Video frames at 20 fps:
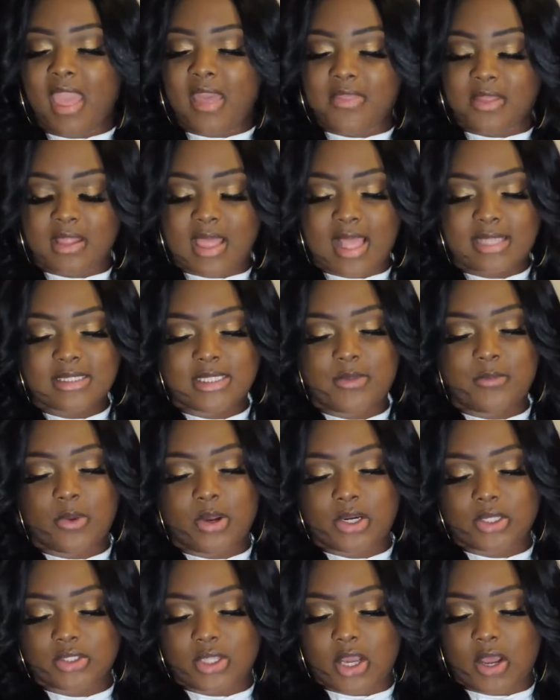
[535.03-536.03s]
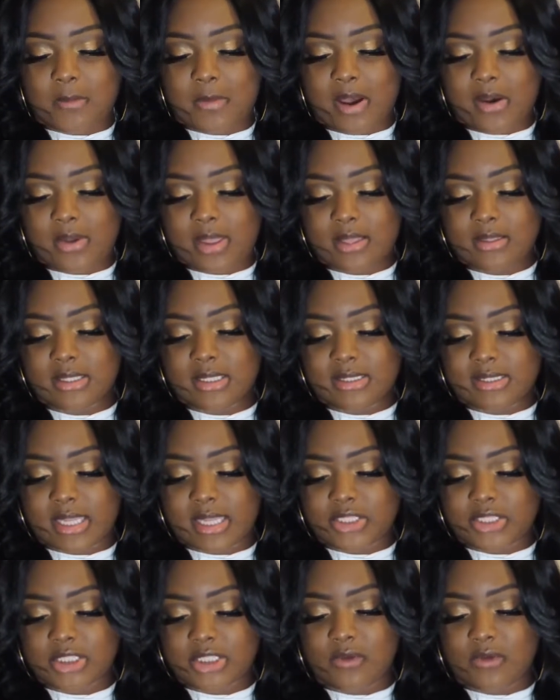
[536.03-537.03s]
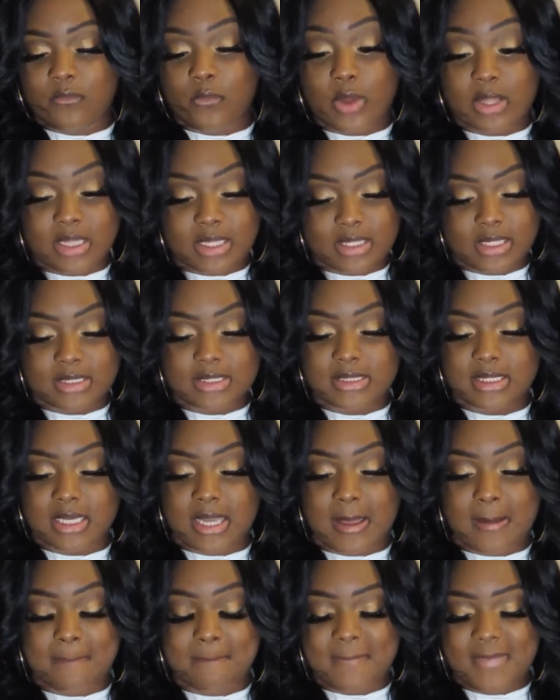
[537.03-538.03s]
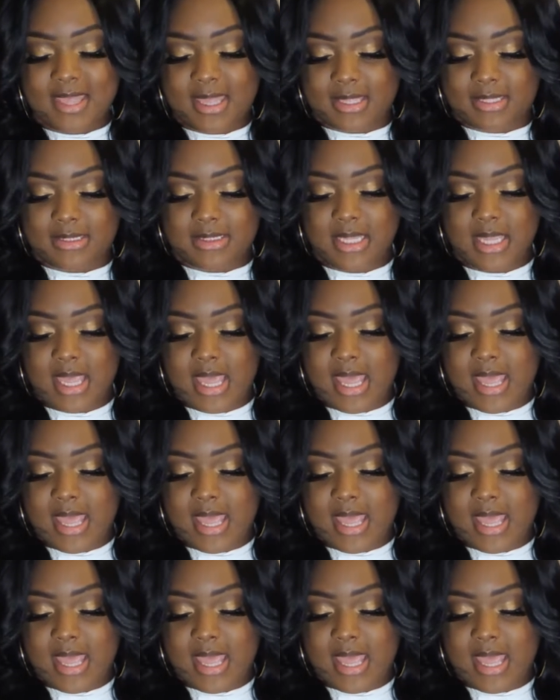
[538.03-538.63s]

And the last thing we're going to talk about in this section of willingness to commit